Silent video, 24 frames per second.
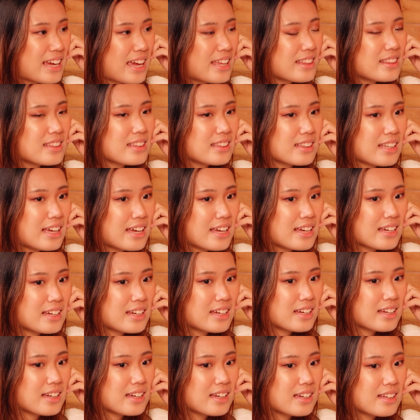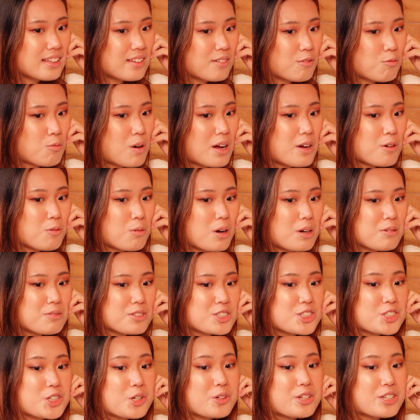And like what
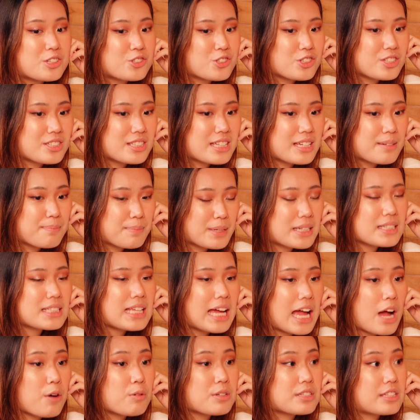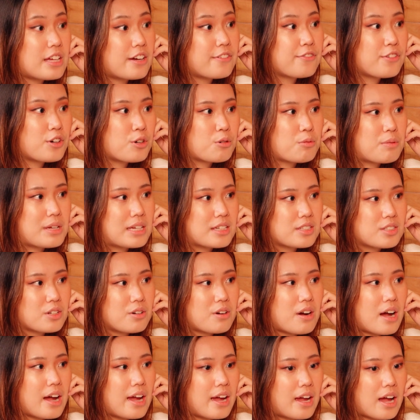was so interesting, because like I was there for a week, so
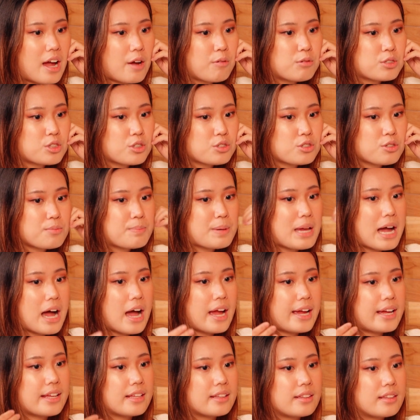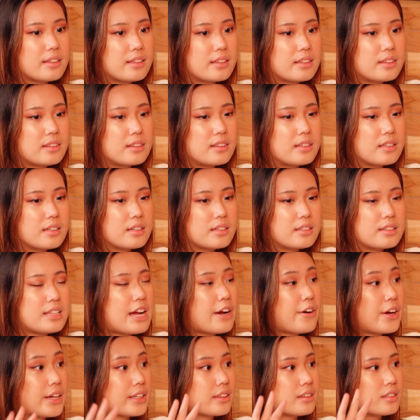I was also behind the
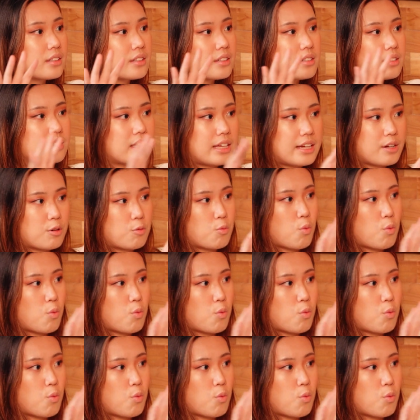director, like